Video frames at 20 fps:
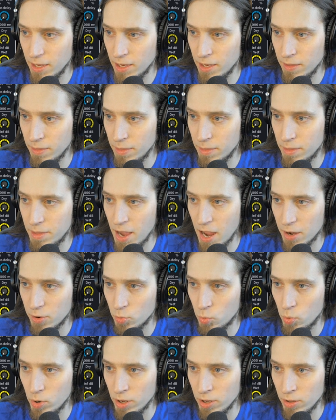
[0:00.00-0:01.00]
and
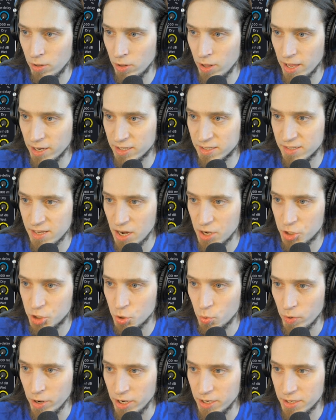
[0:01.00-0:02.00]
that will
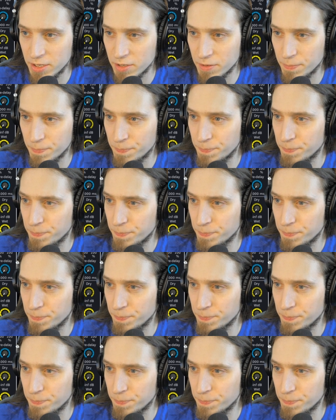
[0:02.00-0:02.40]
accentuate